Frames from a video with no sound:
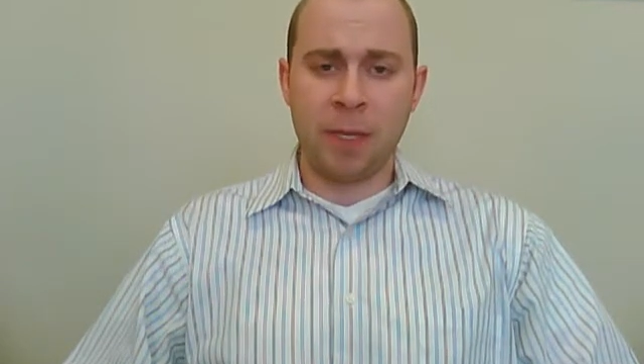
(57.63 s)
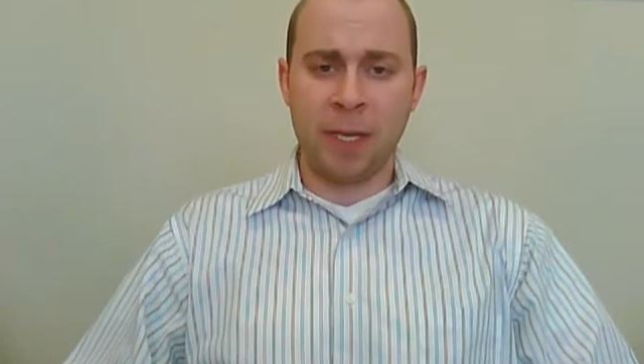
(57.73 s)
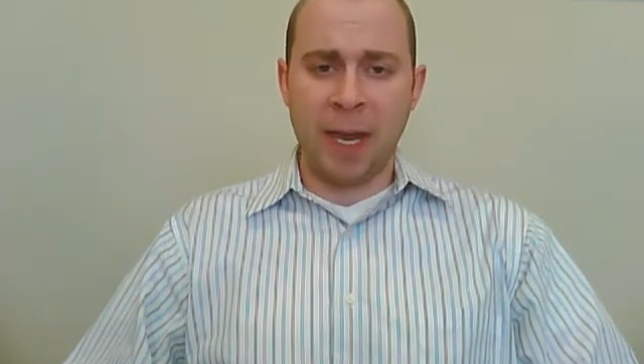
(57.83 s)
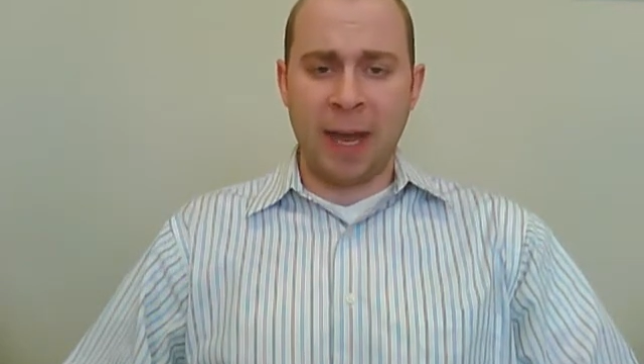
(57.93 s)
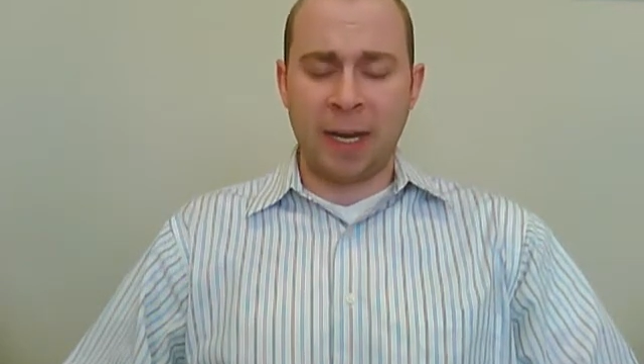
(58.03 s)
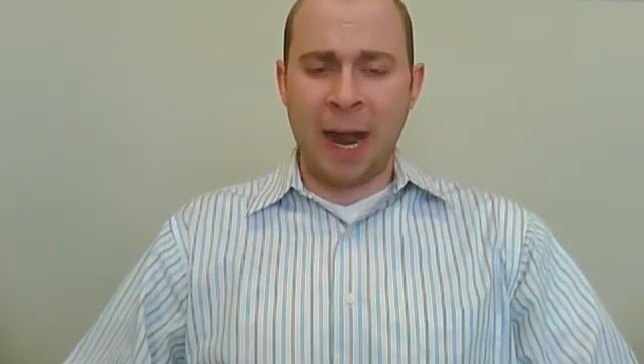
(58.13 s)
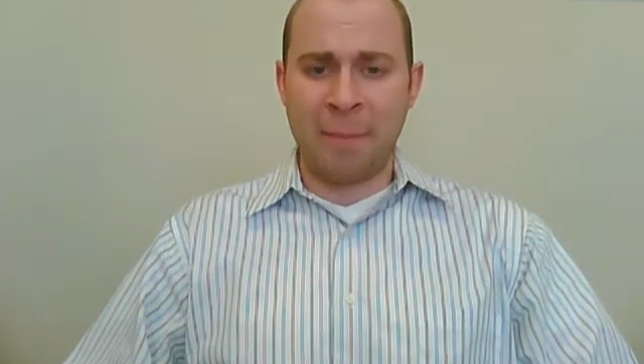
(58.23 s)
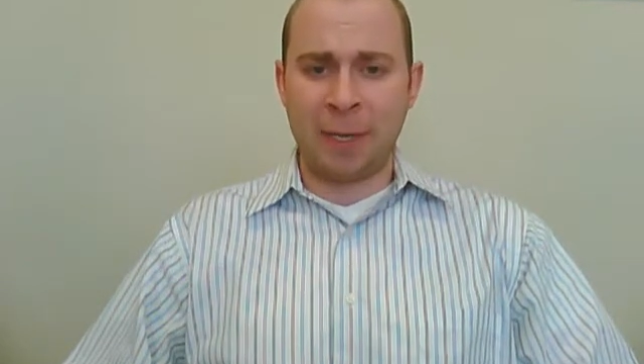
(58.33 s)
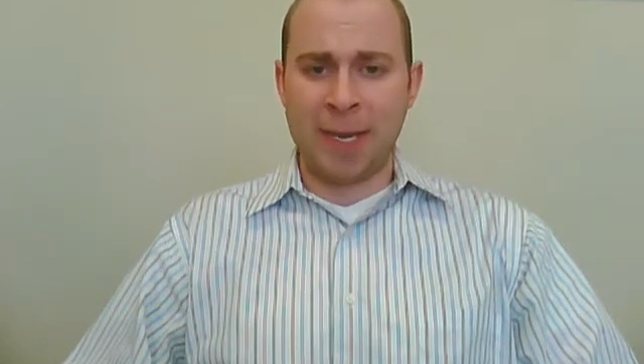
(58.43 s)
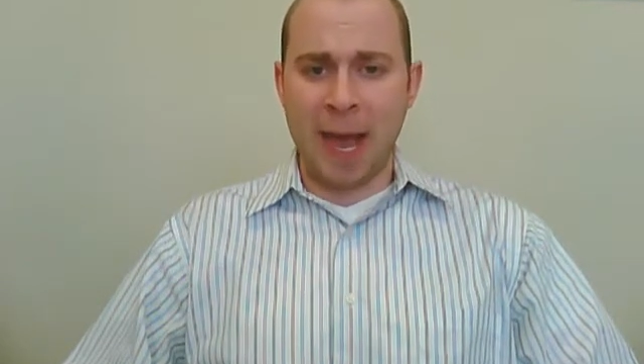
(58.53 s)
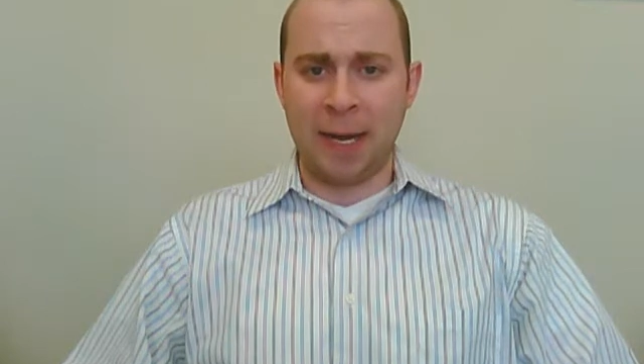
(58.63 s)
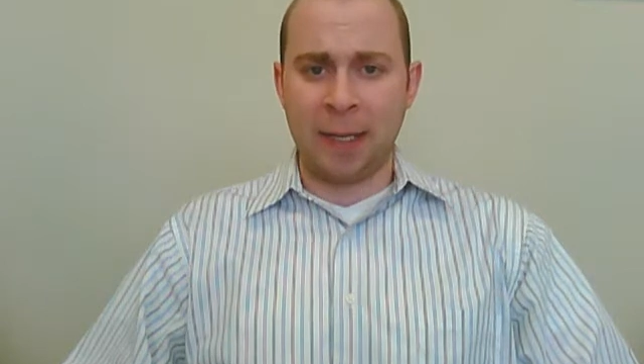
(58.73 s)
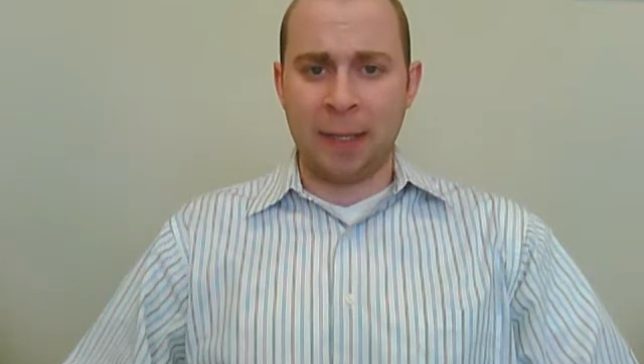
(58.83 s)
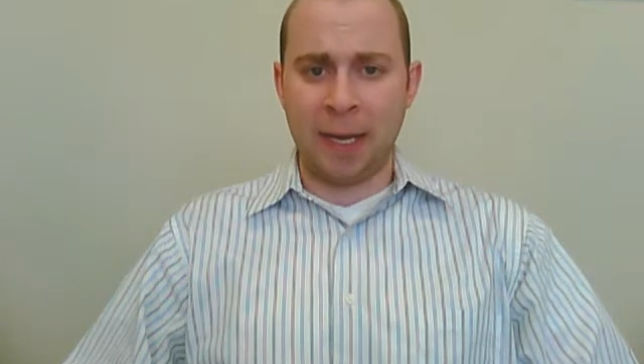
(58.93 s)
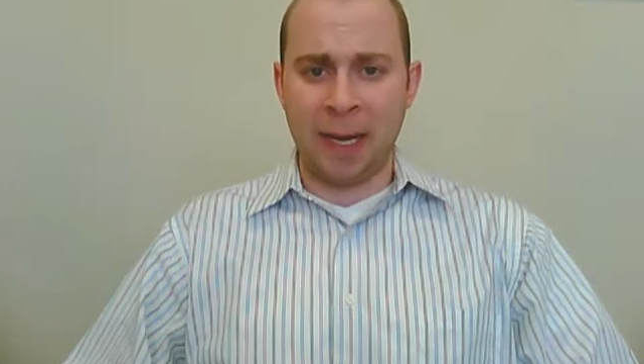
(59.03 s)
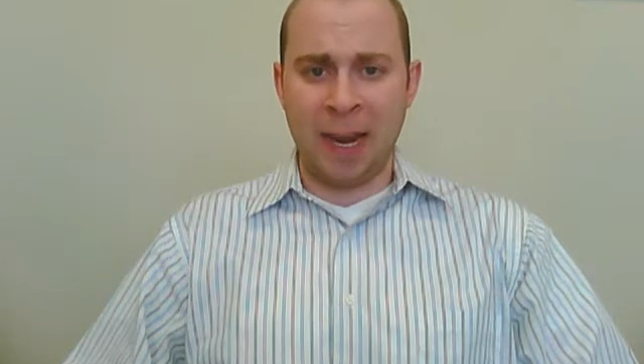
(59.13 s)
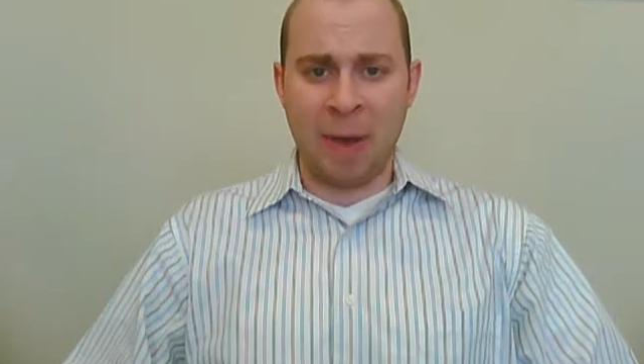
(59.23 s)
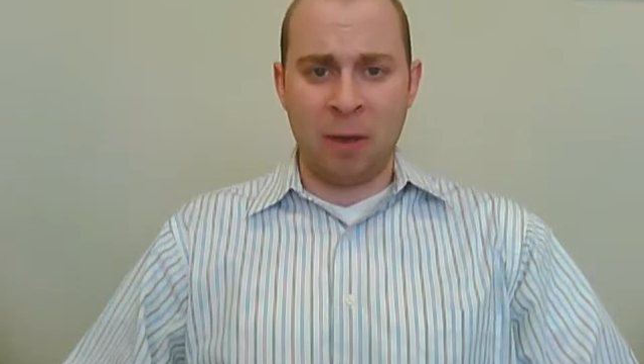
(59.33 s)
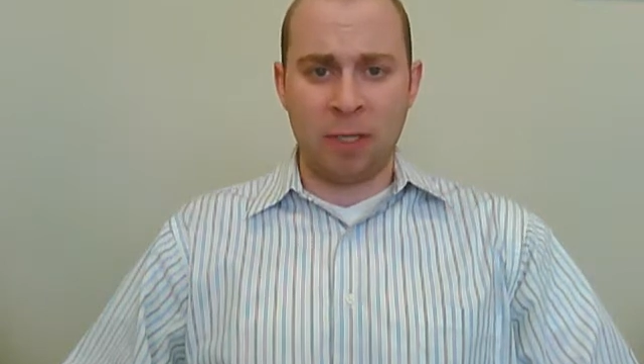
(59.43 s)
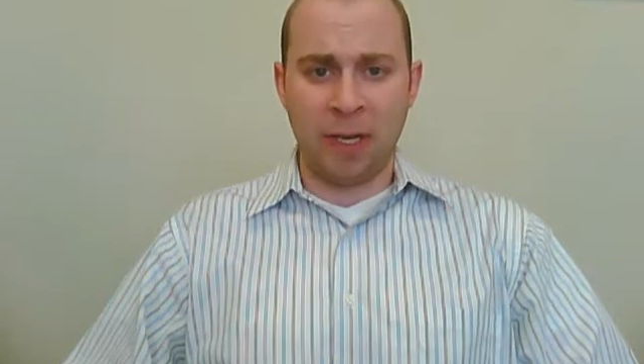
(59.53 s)
The economic data that came
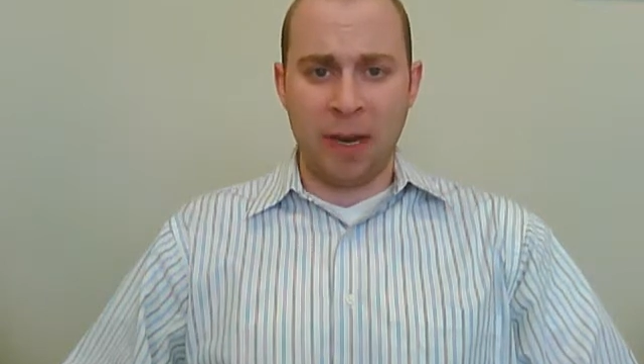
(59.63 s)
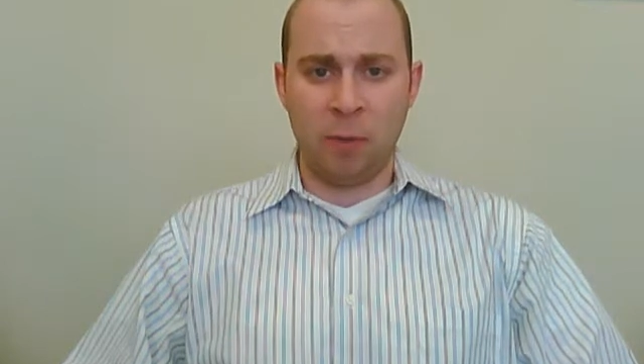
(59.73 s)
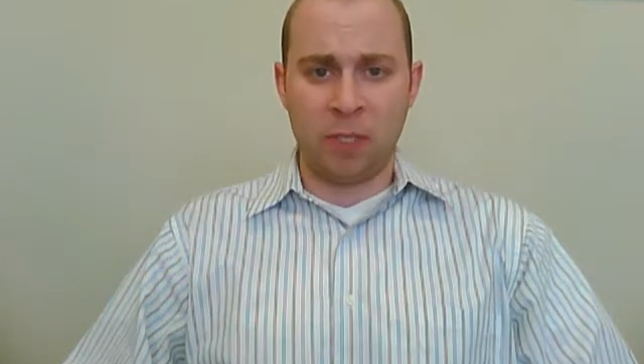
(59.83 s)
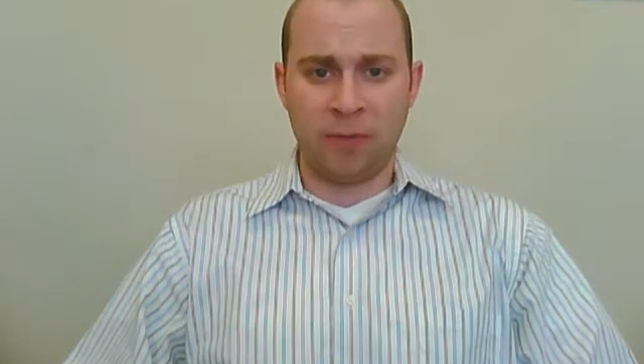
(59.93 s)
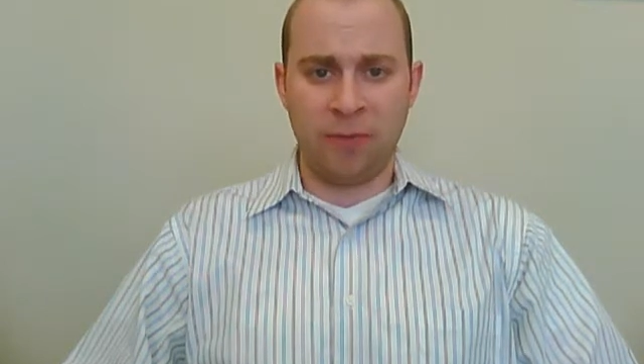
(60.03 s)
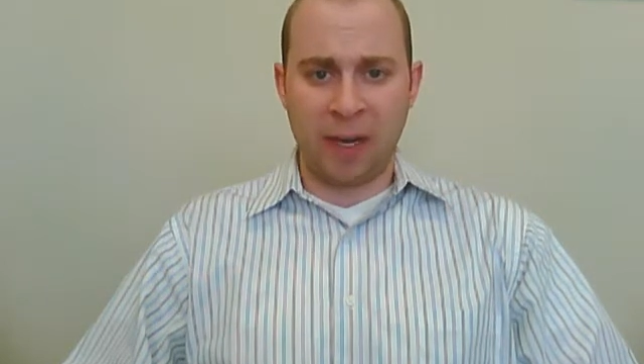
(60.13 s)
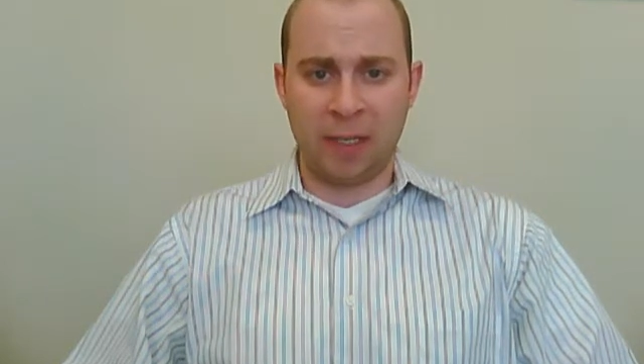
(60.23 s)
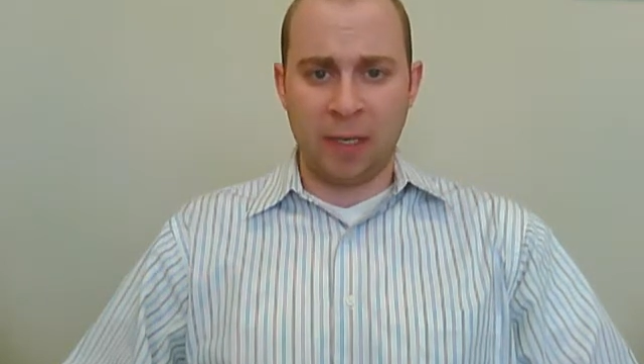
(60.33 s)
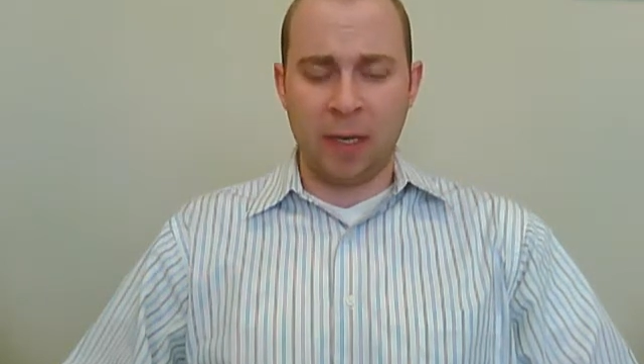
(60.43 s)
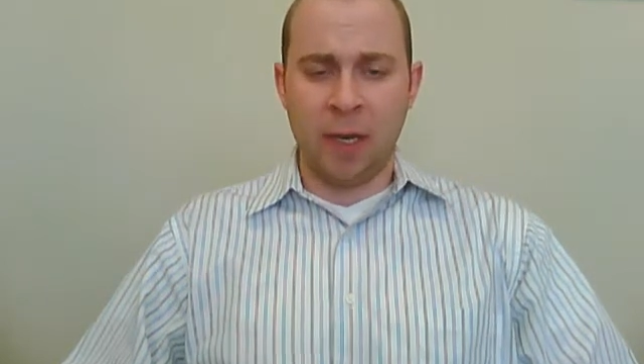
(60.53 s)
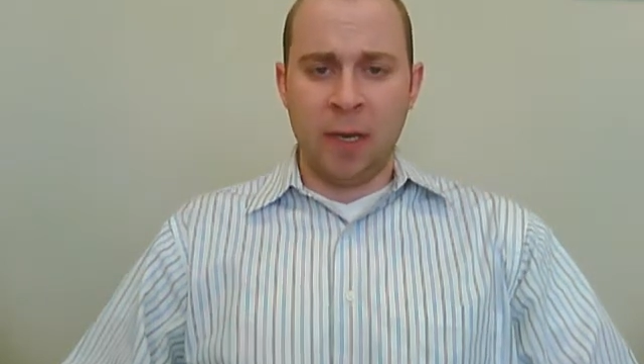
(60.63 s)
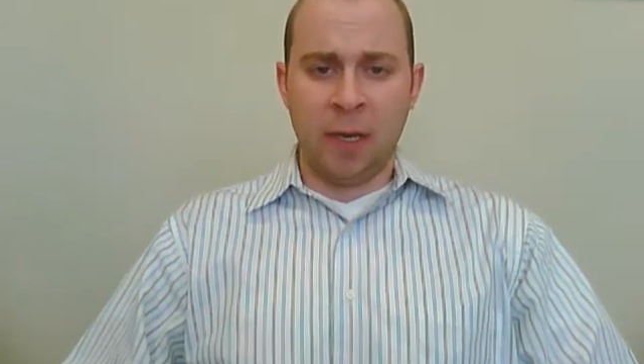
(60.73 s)
out today, which affected